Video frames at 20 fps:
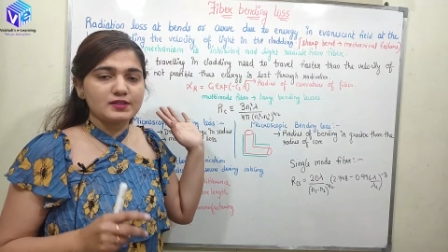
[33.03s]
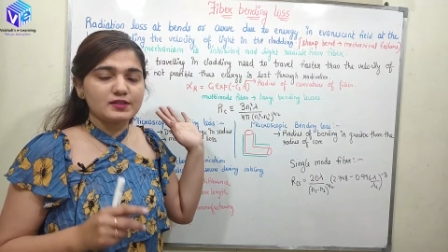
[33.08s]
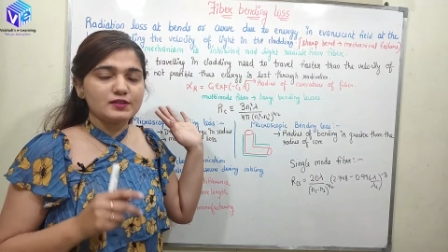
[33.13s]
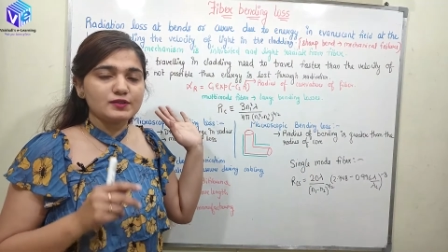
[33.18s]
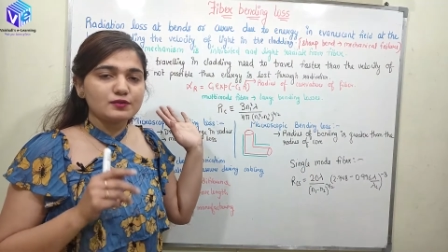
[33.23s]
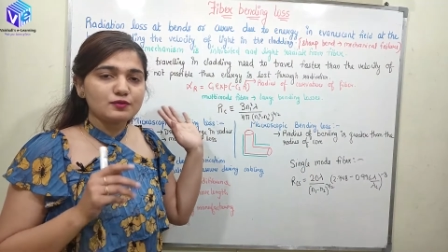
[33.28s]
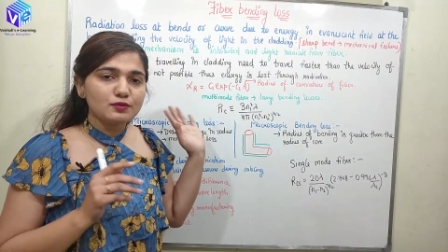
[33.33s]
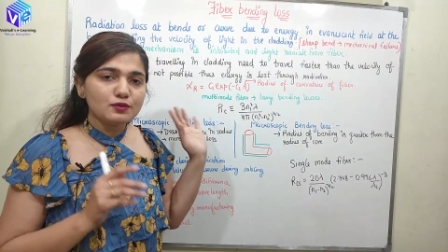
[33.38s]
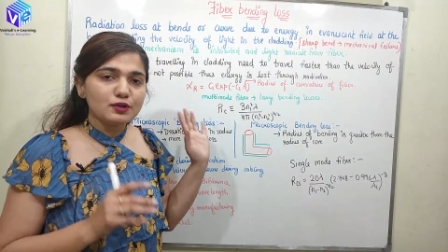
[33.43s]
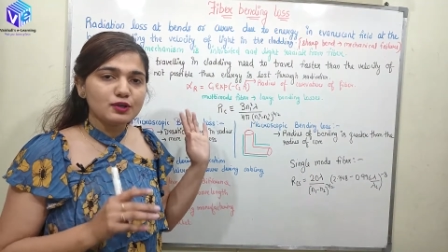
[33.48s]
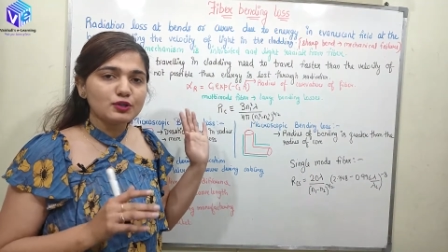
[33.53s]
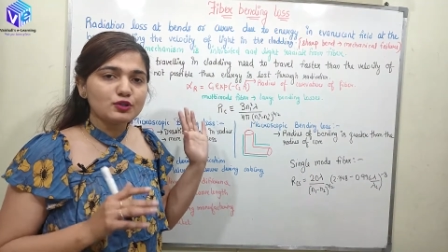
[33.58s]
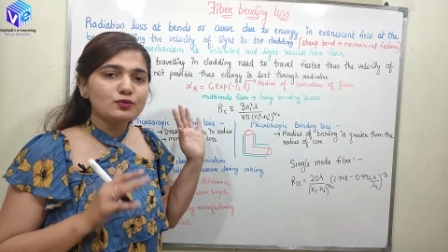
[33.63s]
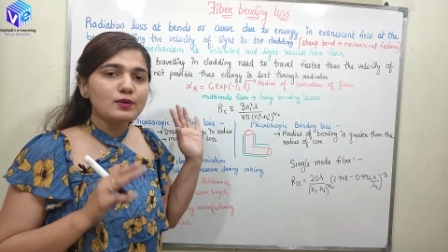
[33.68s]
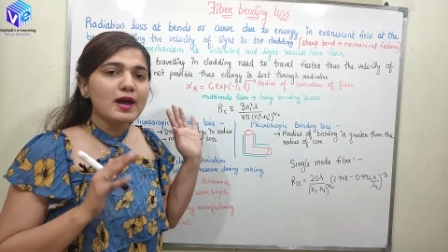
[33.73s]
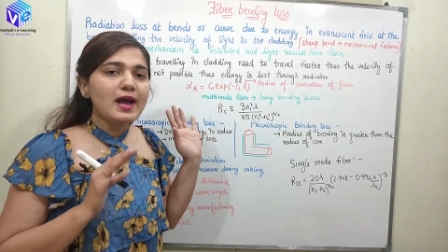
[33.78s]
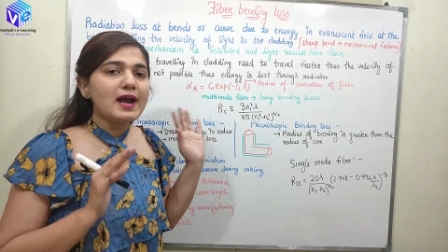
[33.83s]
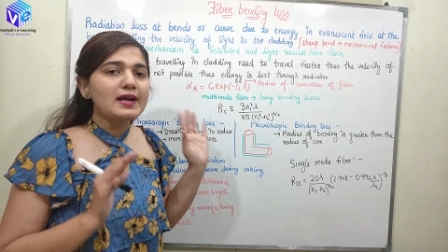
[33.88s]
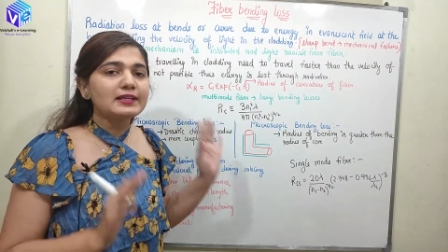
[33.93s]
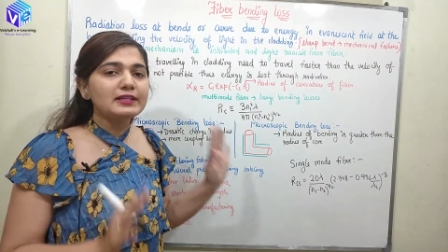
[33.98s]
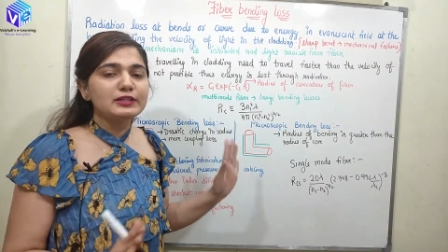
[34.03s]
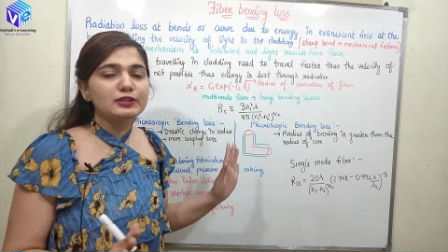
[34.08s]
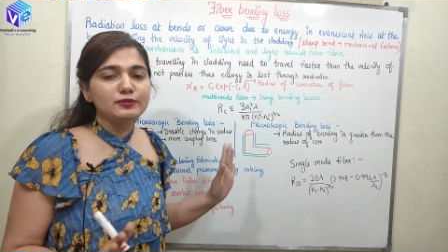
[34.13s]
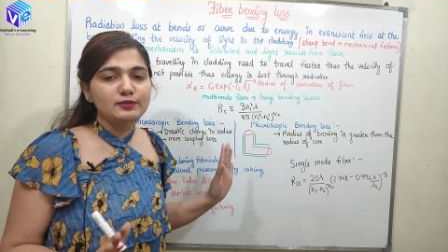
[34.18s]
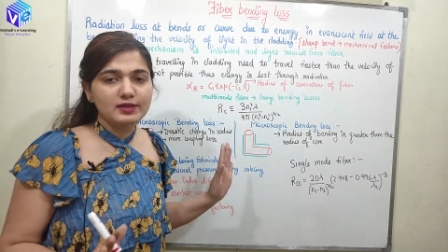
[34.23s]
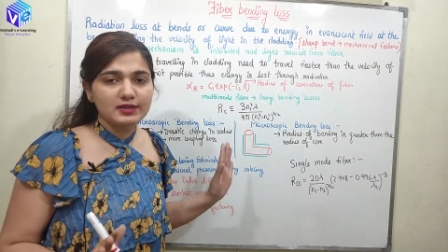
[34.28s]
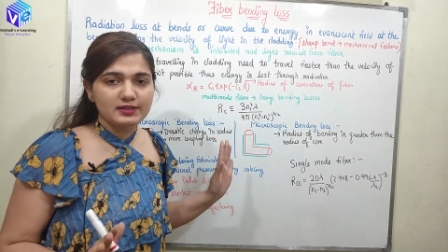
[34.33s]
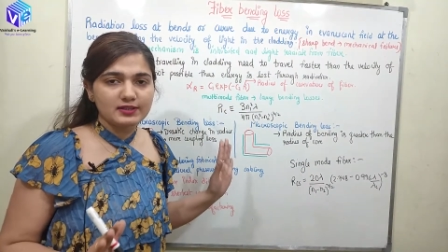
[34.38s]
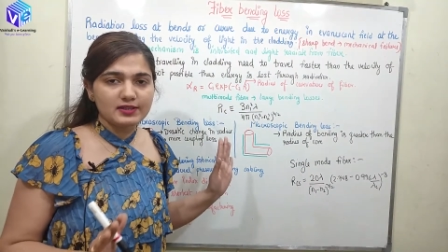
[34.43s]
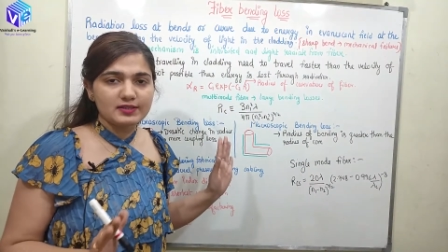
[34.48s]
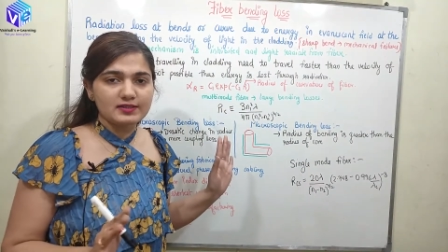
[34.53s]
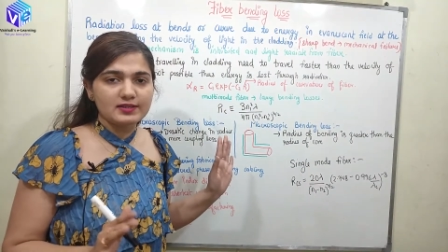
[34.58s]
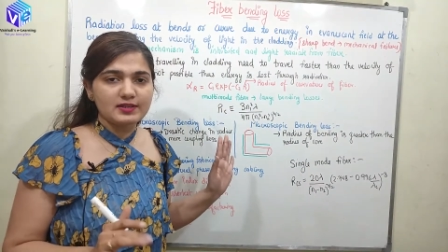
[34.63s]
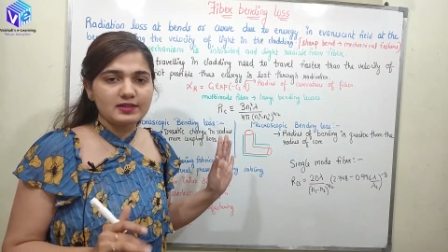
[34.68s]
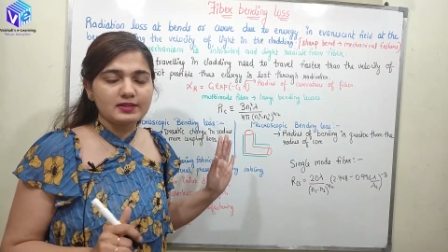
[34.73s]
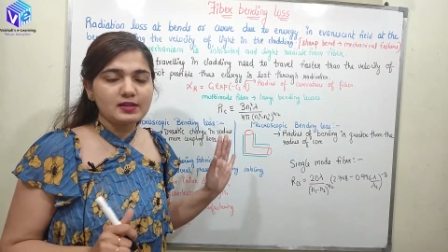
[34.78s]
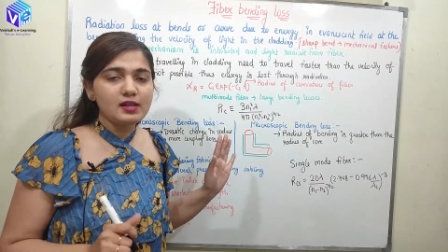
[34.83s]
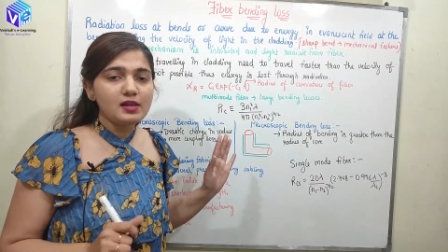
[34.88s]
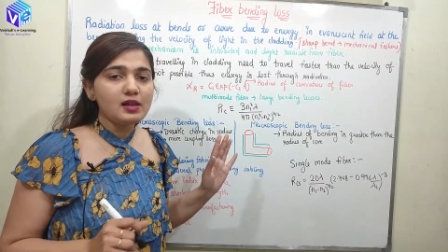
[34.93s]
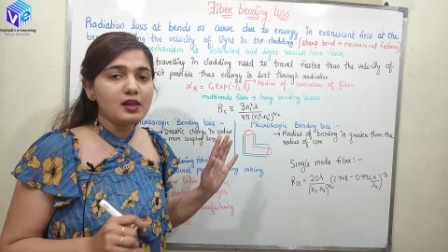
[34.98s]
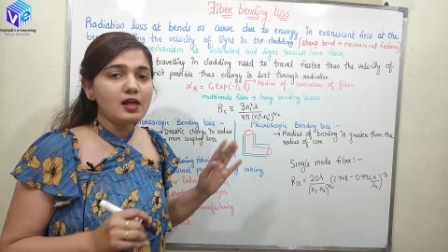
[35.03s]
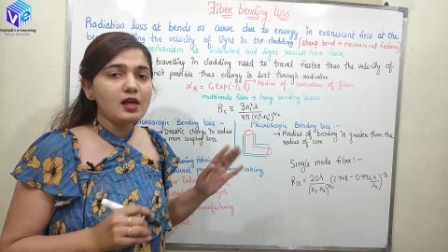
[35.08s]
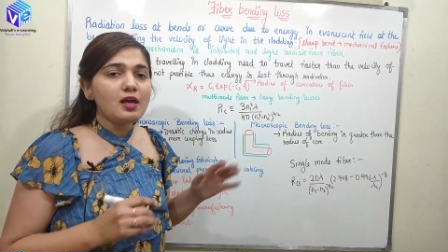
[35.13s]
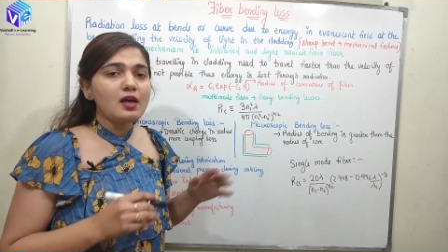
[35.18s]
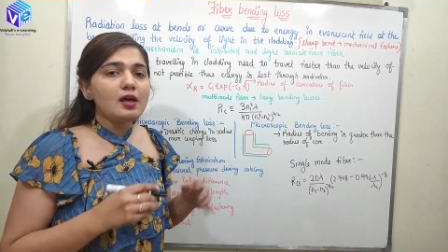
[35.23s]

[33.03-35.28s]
It is going to attenuate the signal.